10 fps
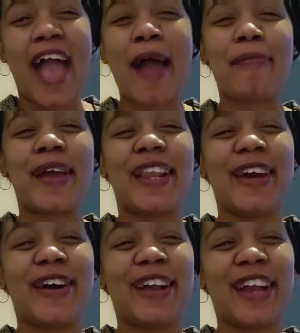Happy
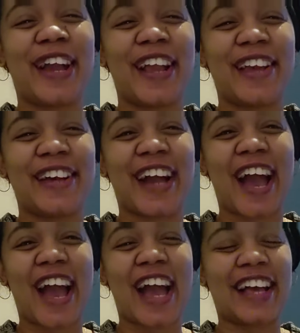New Year, you
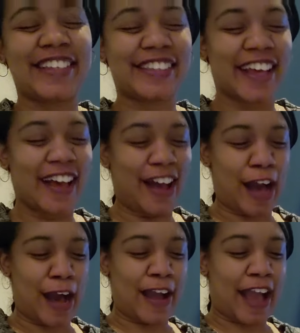guys.
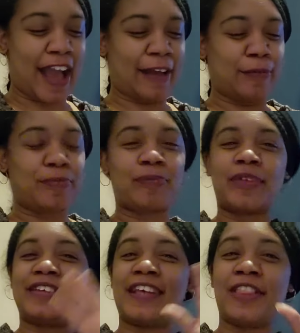Okay,
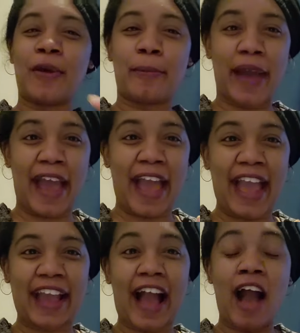so the
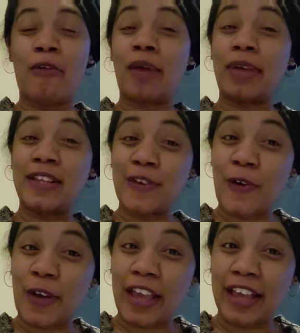bag I will be
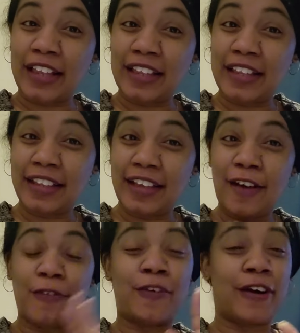doing
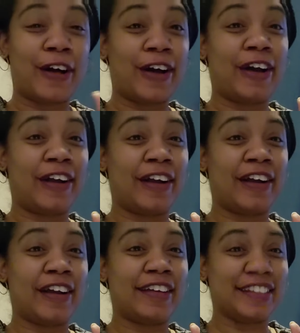for
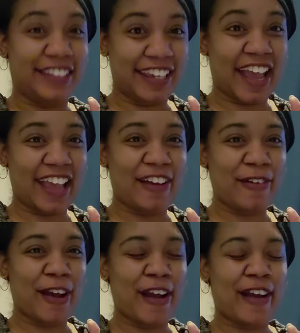
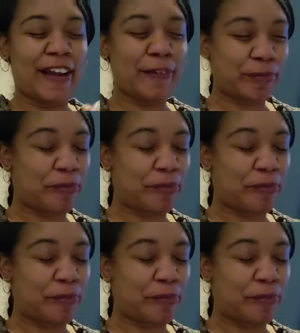January